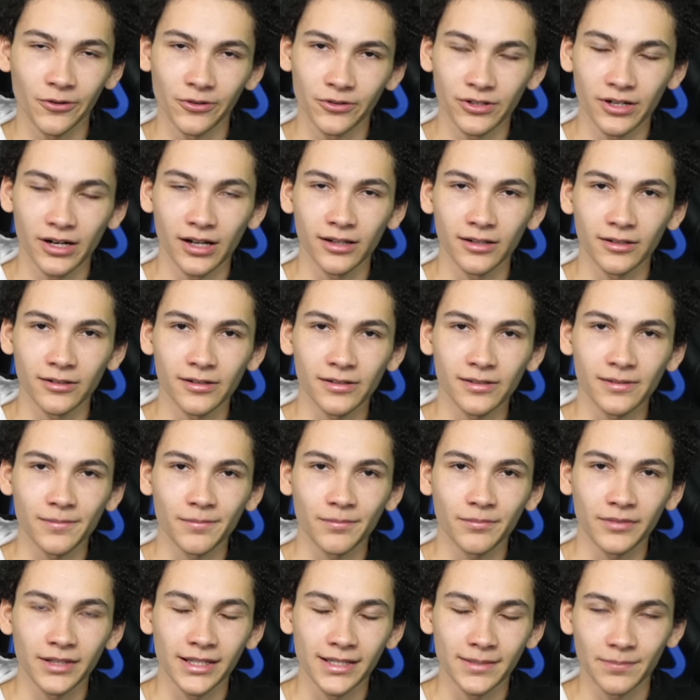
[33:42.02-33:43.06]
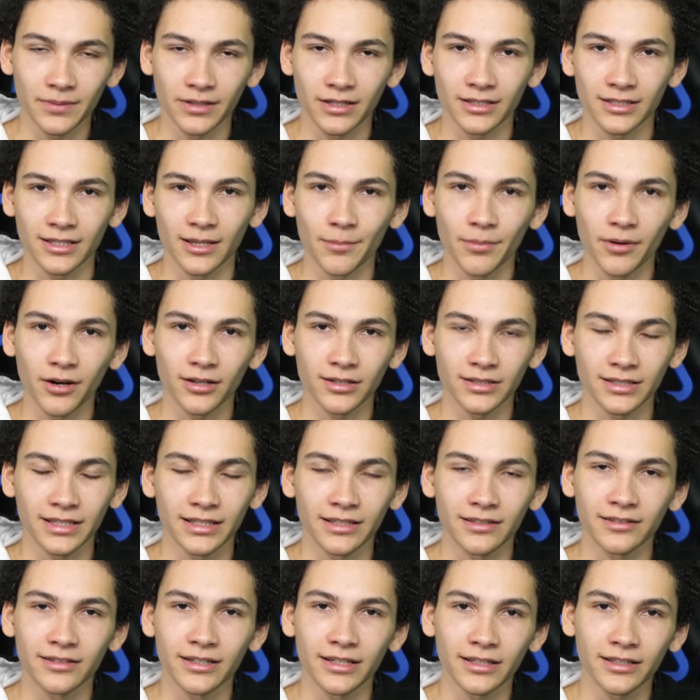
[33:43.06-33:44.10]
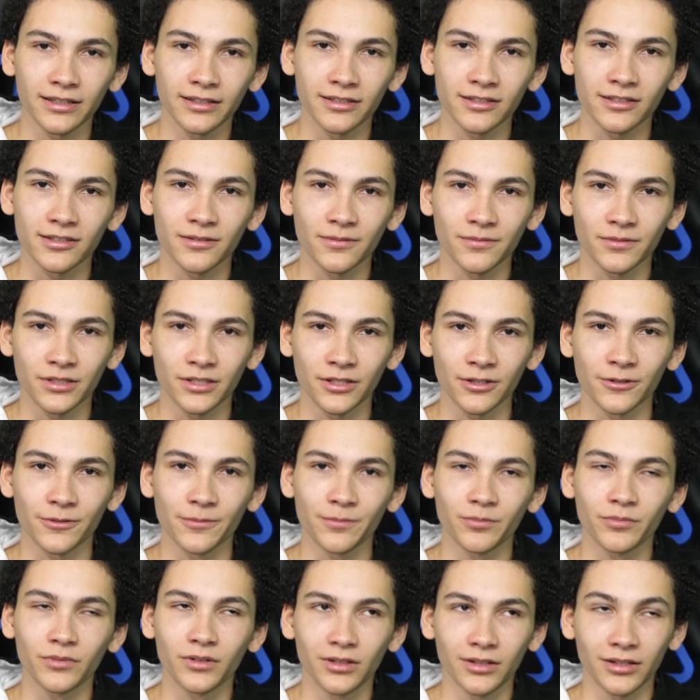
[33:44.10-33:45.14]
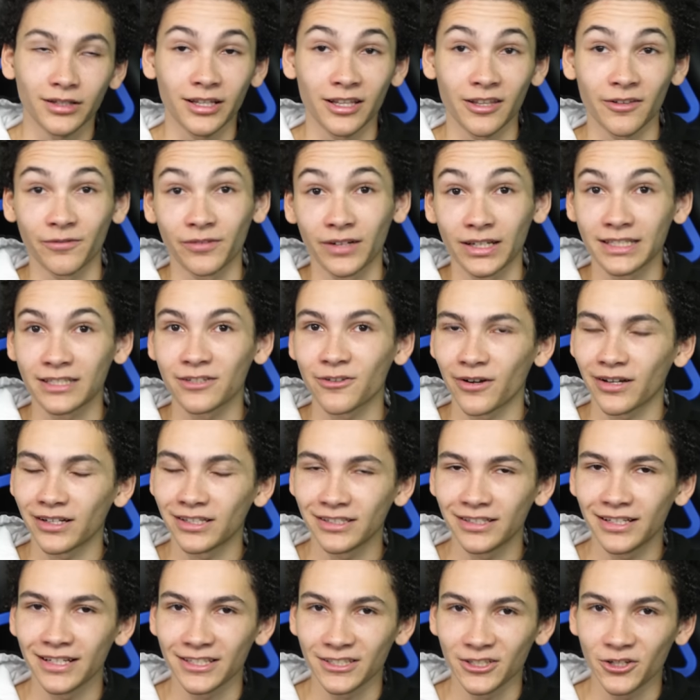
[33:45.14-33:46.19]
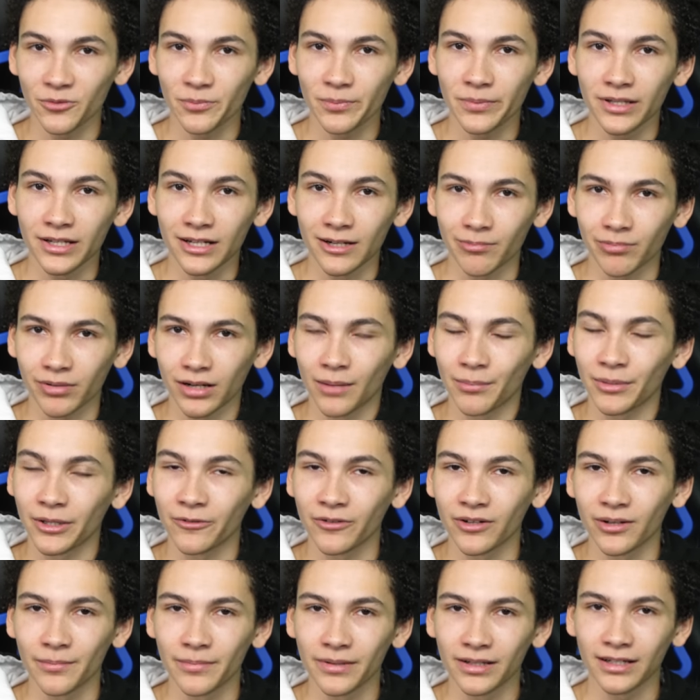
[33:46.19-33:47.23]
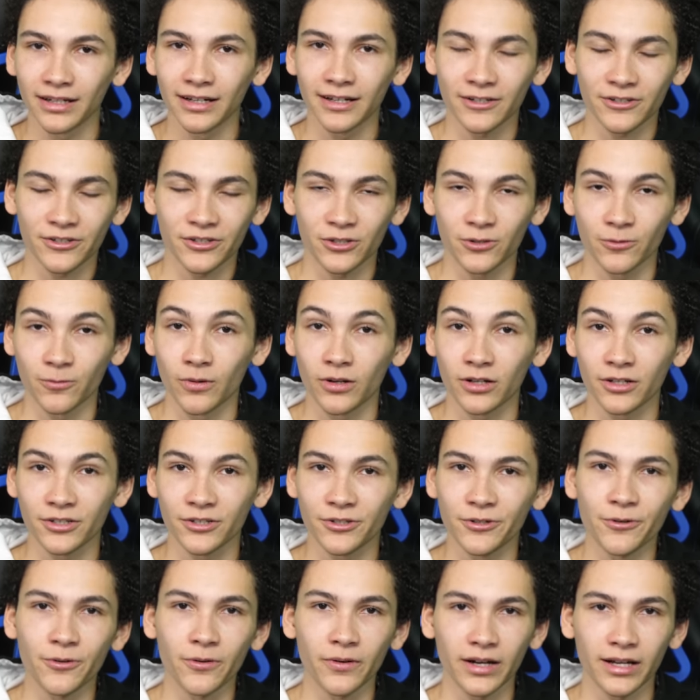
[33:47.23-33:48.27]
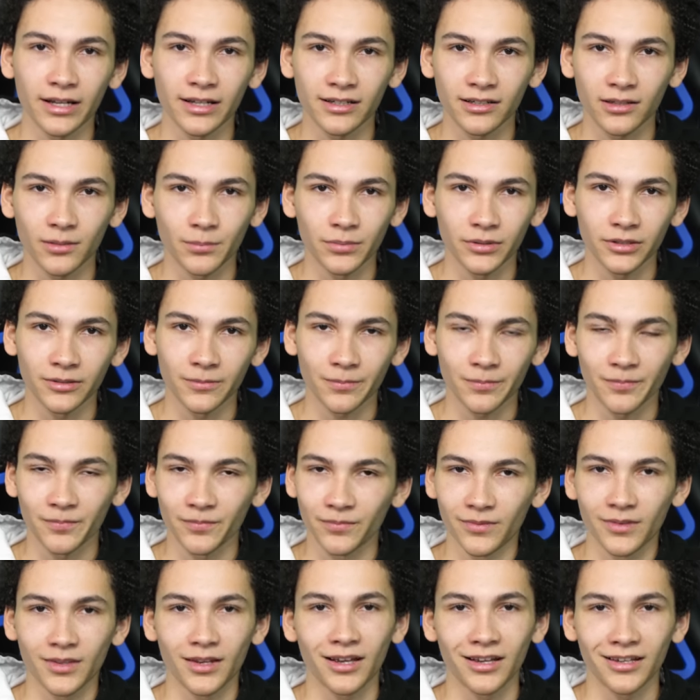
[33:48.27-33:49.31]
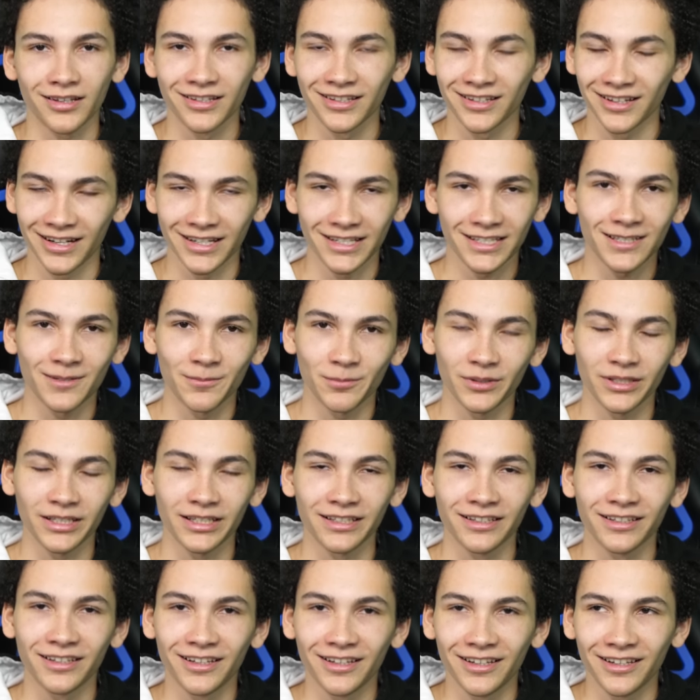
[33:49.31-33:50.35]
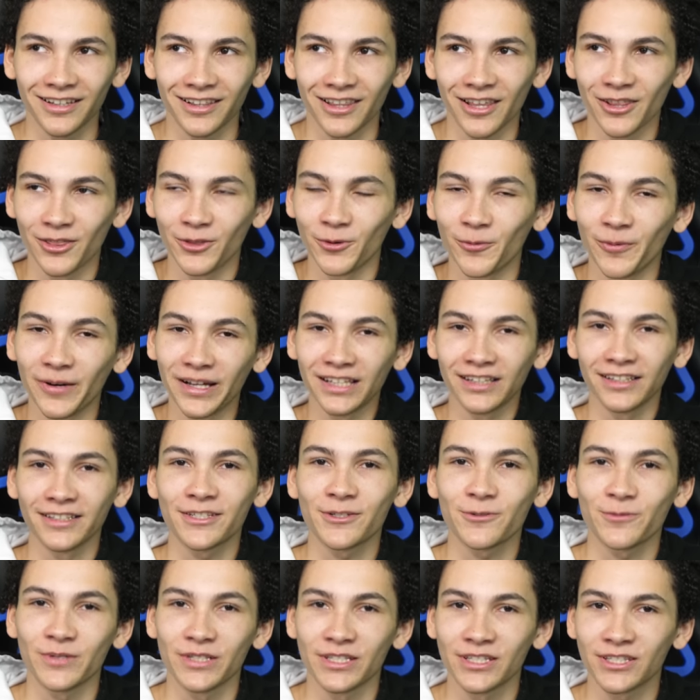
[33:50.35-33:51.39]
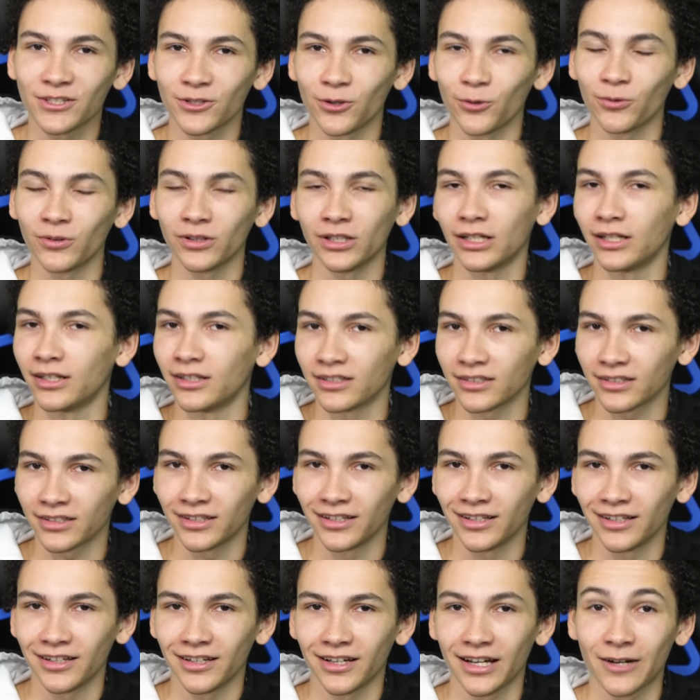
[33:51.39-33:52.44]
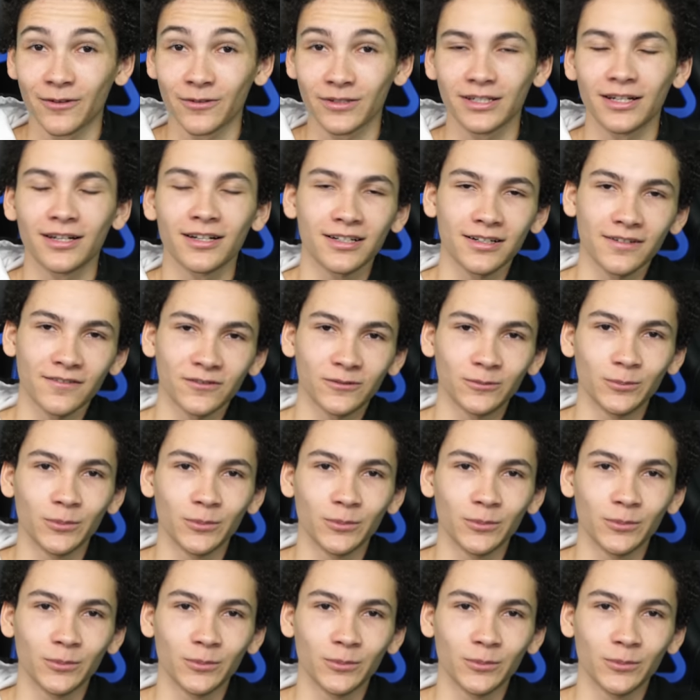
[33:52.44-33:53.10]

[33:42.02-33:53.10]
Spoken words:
$200. That's because I paused the intake kits. So if I still had intakes open, it probably would have been an extra $1,000 or $2,000, but I simply, the wait list was so long, I was not